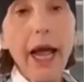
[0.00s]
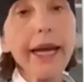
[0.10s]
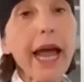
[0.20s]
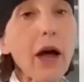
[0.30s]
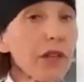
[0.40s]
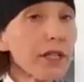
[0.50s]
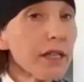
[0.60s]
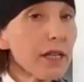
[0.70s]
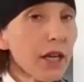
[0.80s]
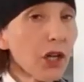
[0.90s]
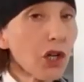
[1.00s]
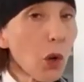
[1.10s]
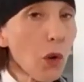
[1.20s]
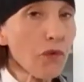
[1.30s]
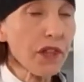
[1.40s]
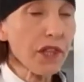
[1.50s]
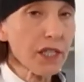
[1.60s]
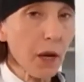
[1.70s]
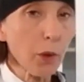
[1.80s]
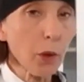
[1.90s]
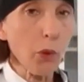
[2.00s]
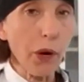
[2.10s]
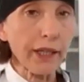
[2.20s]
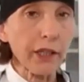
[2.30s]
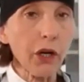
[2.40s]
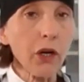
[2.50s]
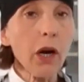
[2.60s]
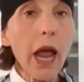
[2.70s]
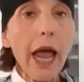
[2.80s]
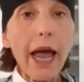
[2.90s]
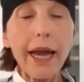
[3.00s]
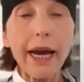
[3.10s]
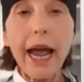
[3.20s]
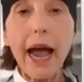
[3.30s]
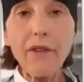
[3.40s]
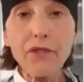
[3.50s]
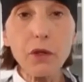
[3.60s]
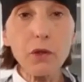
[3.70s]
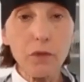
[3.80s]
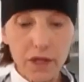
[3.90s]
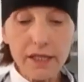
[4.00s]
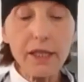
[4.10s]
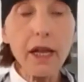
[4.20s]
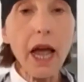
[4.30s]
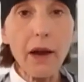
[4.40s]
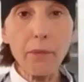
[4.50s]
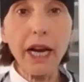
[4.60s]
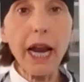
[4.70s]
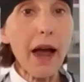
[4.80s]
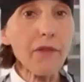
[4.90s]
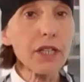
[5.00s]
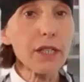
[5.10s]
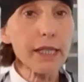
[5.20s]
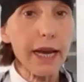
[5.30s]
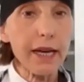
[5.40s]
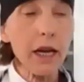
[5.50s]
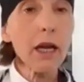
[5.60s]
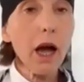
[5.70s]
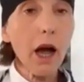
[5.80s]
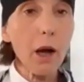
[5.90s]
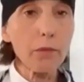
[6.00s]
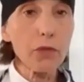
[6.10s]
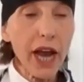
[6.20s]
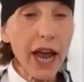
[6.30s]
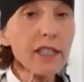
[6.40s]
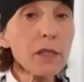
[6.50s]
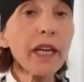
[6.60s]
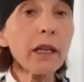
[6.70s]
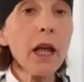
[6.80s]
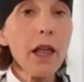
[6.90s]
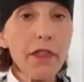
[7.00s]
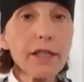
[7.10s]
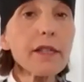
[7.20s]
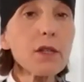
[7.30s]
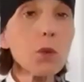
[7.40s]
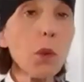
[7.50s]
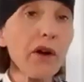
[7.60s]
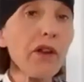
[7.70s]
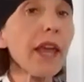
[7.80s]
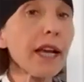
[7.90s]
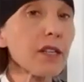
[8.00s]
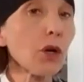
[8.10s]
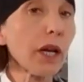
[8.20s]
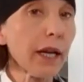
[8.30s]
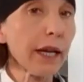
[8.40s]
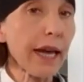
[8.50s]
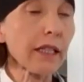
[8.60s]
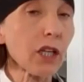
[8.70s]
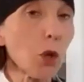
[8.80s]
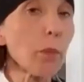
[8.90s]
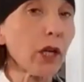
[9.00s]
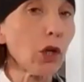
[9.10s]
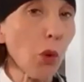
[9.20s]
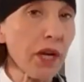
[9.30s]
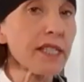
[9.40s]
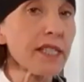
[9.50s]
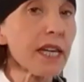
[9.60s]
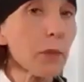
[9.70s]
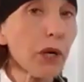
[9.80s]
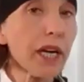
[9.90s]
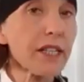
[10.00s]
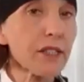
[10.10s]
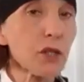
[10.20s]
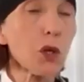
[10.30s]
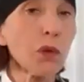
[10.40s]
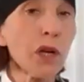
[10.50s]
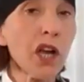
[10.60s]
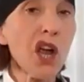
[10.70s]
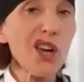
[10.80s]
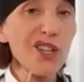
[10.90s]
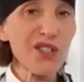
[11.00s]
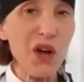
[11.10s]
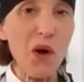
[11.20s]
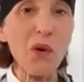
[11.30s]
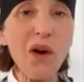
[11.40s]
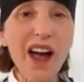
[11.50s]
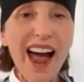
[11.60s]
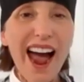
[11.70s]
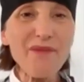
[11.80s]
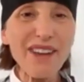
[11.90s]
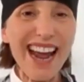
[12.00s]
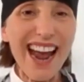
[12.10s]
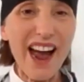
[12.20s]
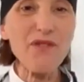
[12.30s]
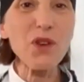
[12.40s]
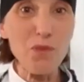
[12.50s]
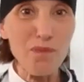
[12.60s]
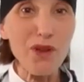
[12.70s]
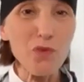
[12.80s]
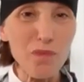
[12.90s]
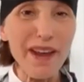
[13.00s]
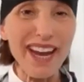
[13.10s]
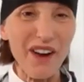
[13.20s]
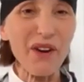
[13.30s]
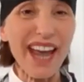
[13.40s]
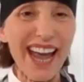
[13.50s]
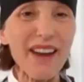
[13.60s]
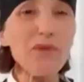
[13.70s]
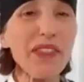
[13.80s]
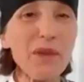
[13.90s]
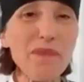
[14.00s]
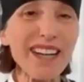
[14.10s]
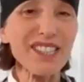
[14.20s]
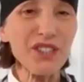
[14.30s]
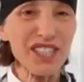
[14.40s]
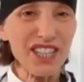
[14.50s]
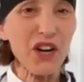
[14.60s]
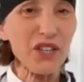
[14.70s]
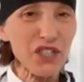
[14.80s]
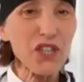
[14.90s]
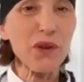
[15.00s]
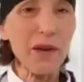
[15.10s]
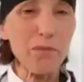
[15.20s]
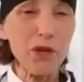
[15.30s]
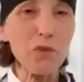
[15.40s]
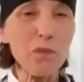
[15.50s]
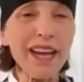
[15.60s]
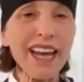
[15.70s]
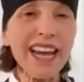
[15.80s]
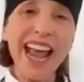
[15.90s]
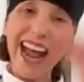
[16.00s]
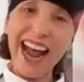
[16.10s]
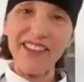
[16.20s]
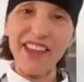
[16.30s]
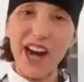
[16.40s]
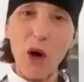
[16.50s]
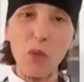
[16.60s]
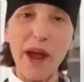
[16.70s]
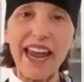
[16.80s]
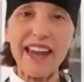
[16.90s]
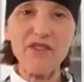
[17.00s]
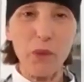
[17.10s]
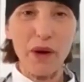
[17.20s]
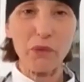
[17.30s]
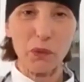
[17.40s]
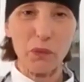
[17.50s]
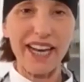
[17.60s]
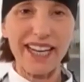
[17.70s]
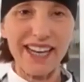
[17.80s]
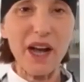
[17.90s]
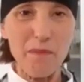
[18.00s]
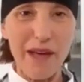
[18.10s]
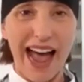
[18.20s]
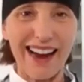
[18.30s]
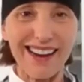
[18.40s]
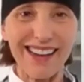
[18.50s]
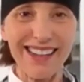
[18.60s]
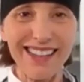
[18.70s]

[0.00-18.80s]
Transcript: And now this is going to go over the double boiler, and I'm going to have to say, Jasmine, this is where things are going to get a little bit noisy pretty soon. So I'm going to have you mute me, okay? When the mixer starts, you can mute me, and then I'll wave when we're ready to come back.